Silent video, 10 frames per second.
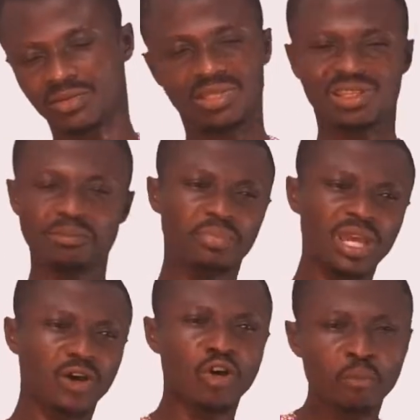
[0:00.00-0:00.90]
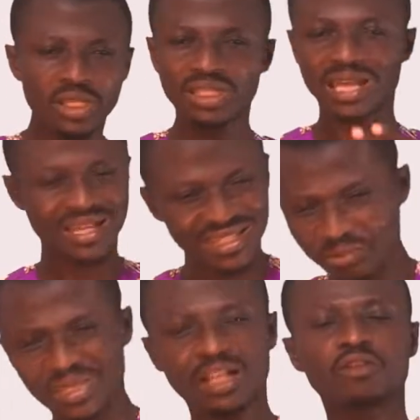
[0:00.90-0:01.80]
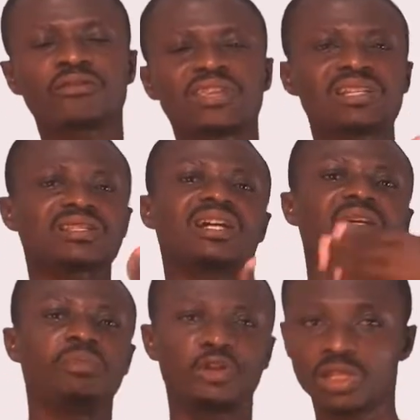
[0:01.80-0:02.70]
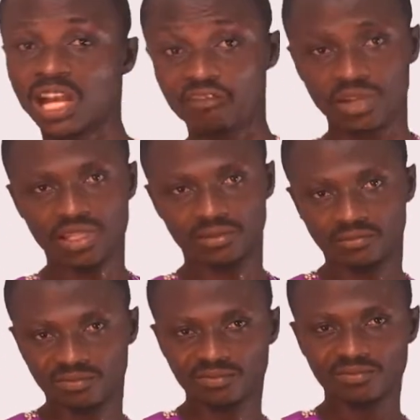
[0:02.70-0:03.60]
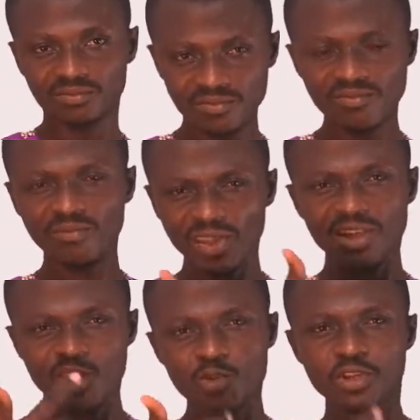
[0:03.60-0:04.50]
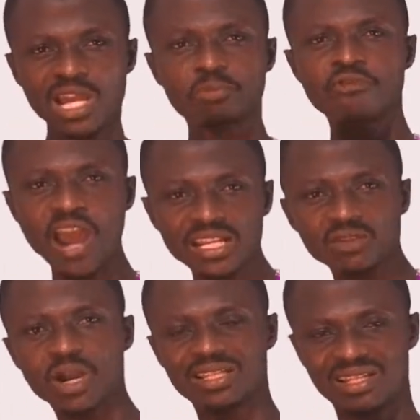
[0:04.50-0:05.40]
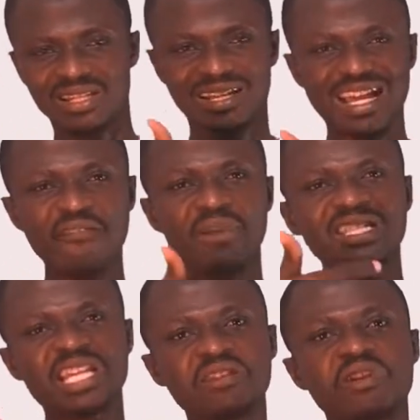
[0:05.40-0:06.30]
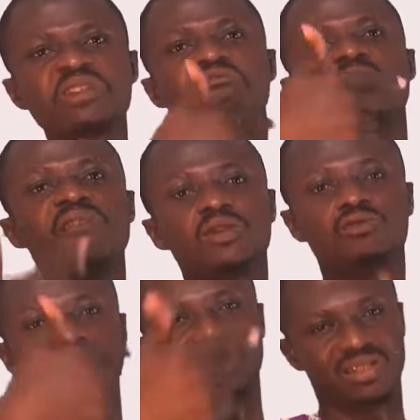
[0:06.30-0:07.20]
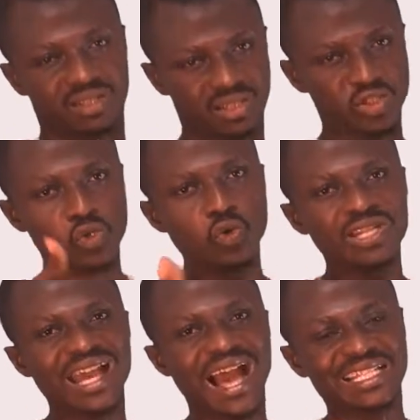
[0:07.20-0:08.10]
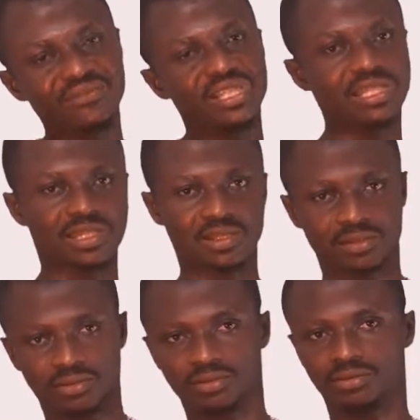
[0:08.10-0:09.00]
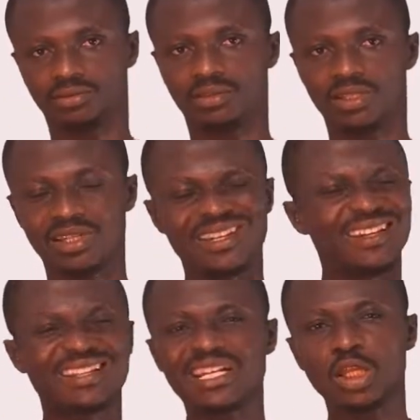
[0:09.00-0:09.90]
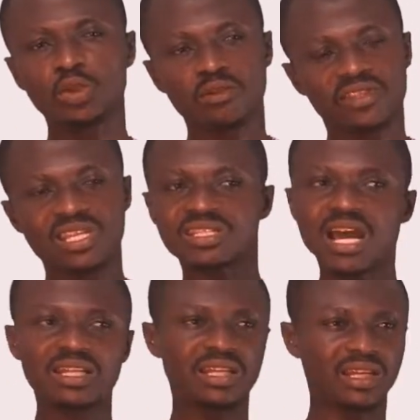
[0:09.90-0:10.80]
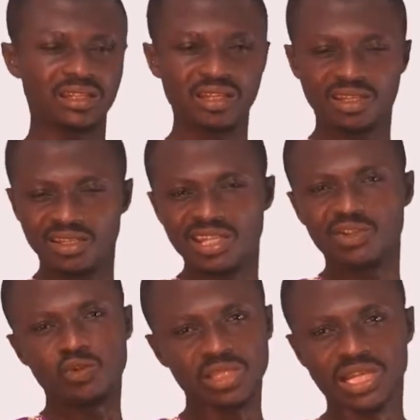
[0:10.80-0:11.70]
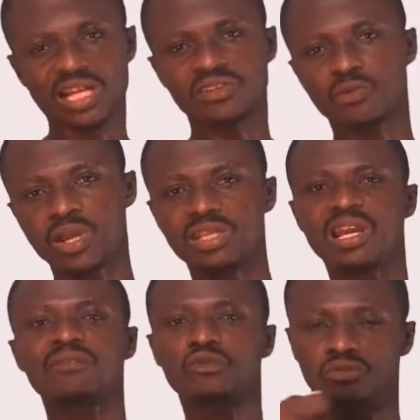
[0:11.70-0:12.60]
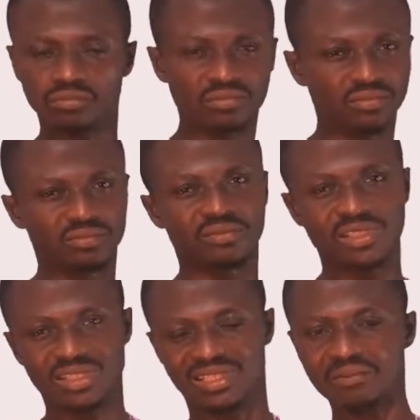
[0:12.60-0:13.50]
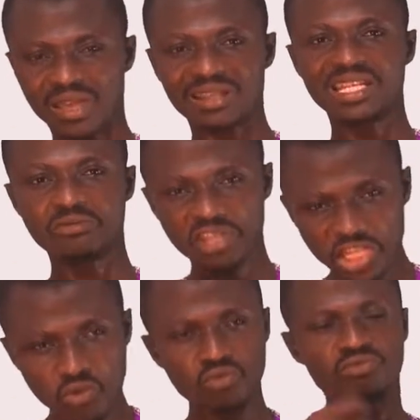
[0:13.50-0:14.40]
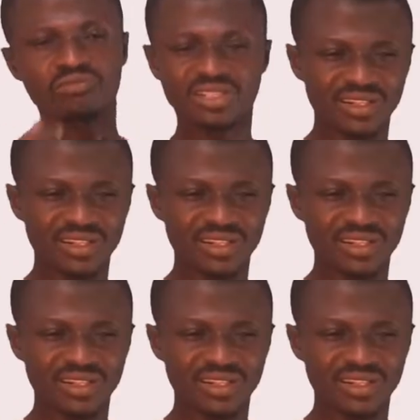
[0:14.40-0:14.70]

They pay company tax. There are a lot of taxes that they pay to the government. So they are providing what? Government generate revenue through their activities. There are a lot of things that they do in the country where they have to. Sometimes they renew